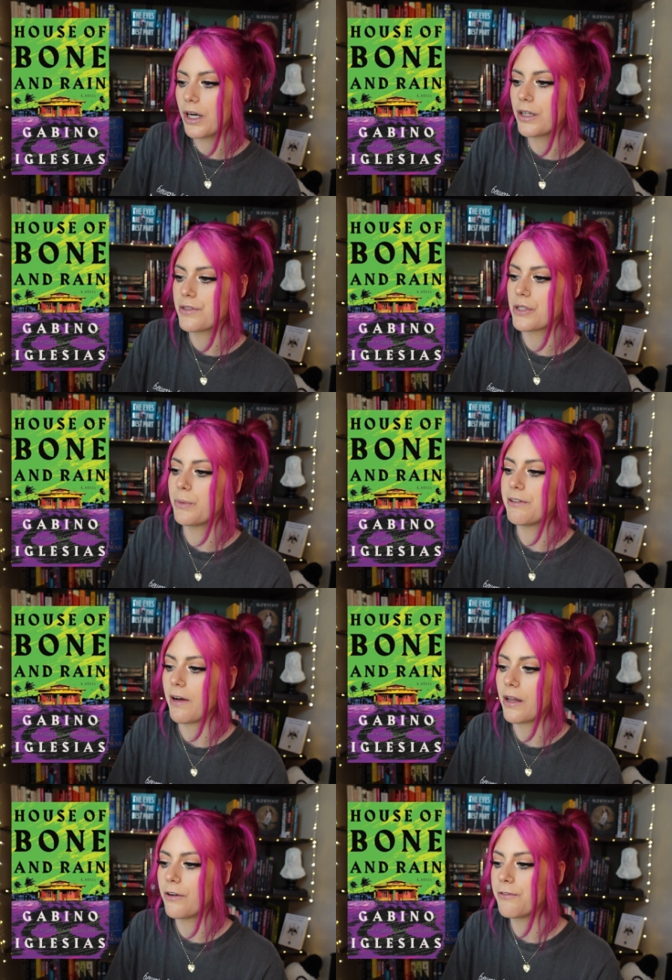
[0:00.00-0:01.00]
So we
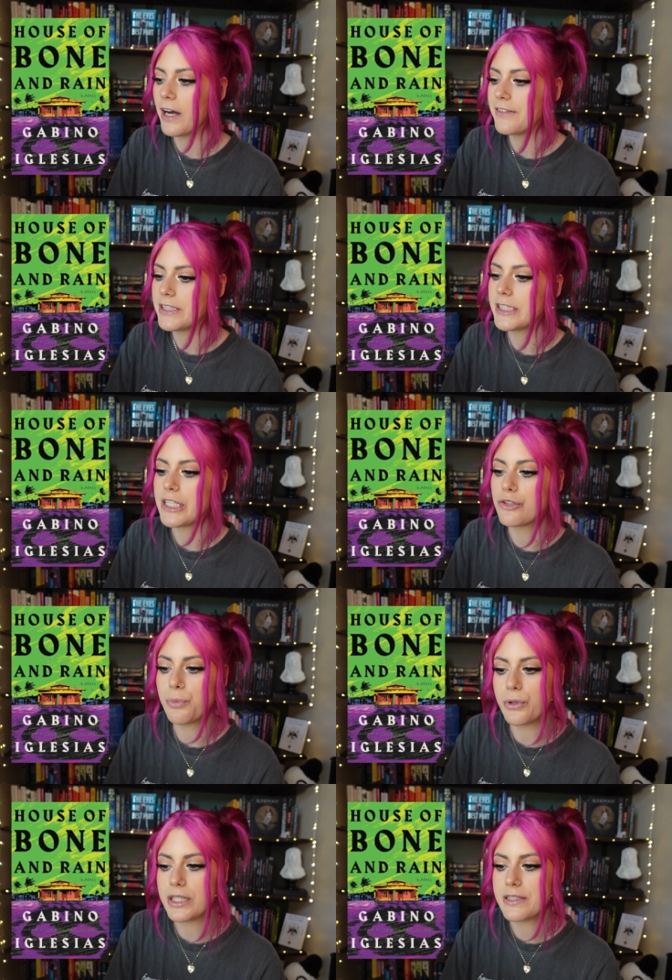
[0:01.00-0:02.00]
follow 5 teenage
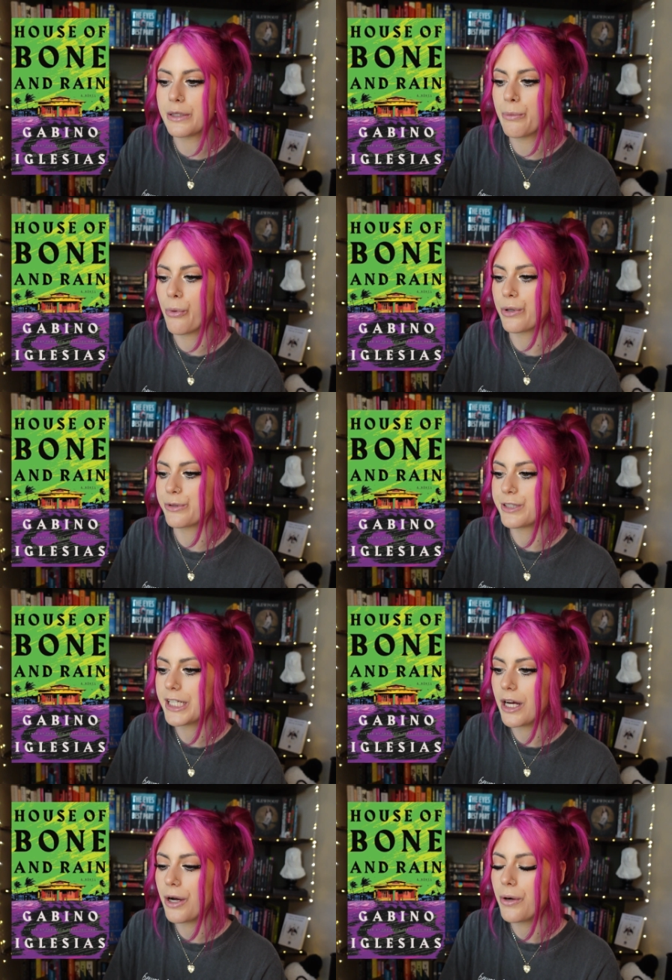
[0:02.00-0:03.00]
boys in Puerto
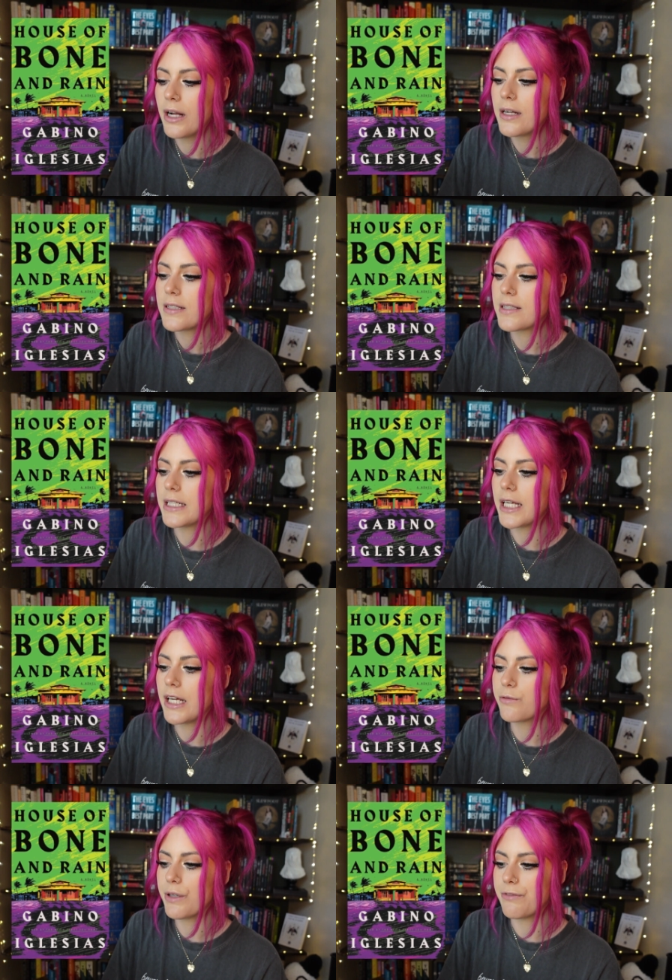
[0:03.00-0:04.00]
Rico
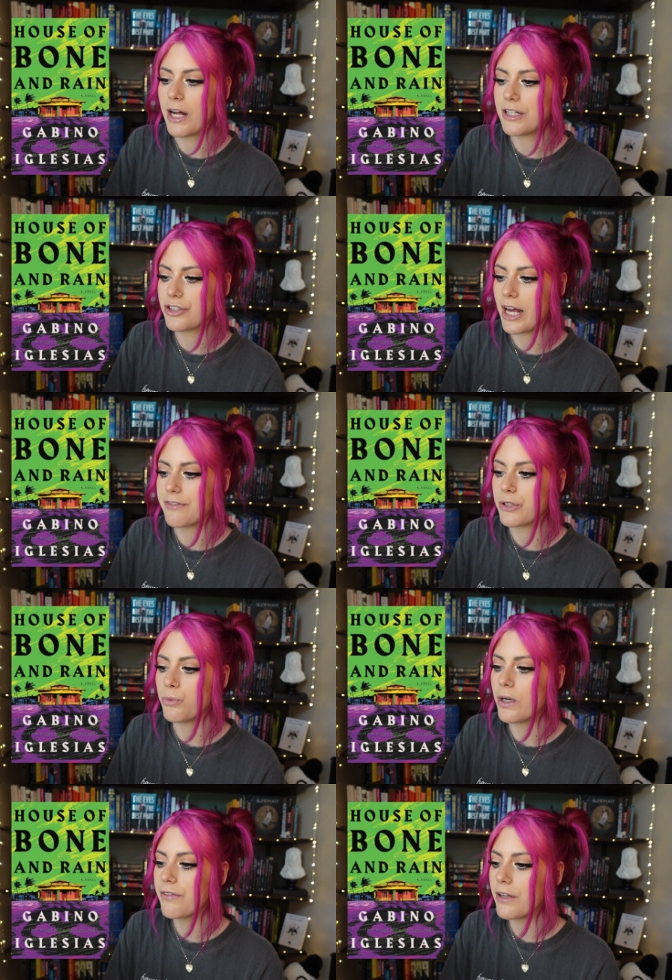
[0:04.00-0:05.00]
seeking revenge after
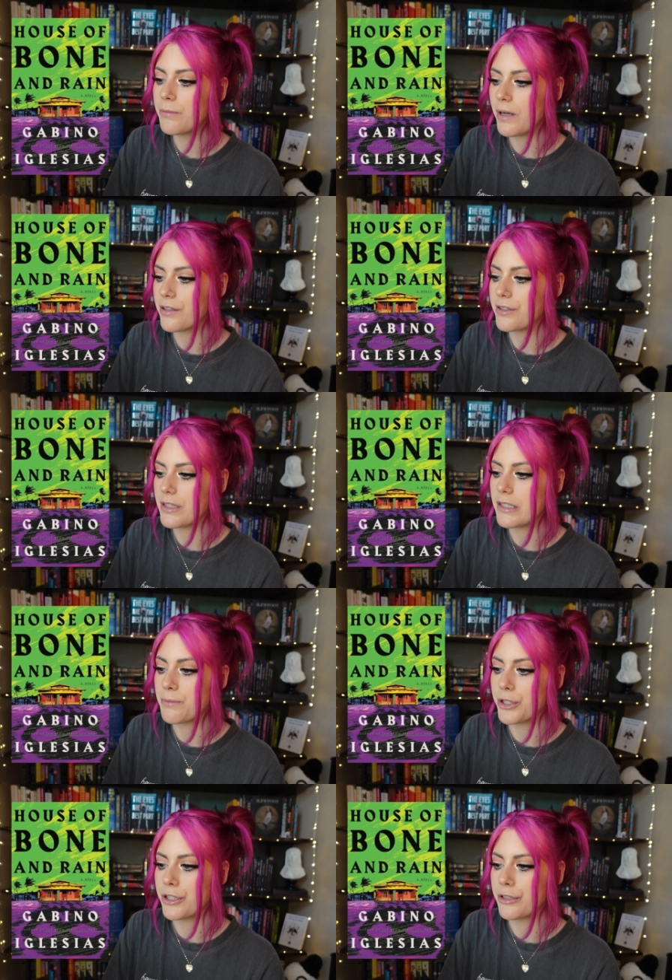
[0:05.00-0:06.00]
one of their mothers is
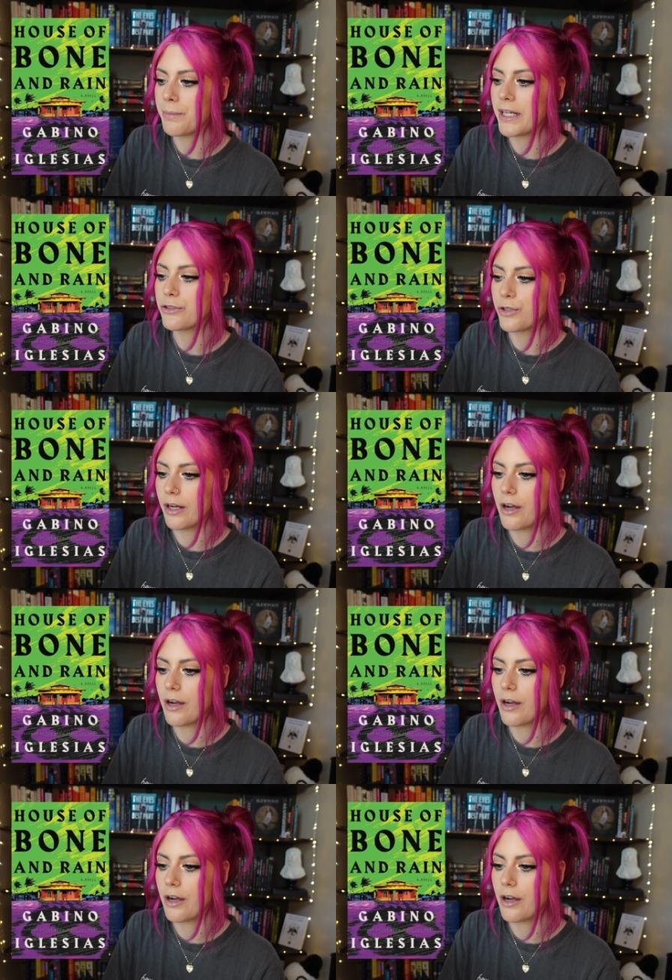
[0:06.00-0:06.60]
murdered by drug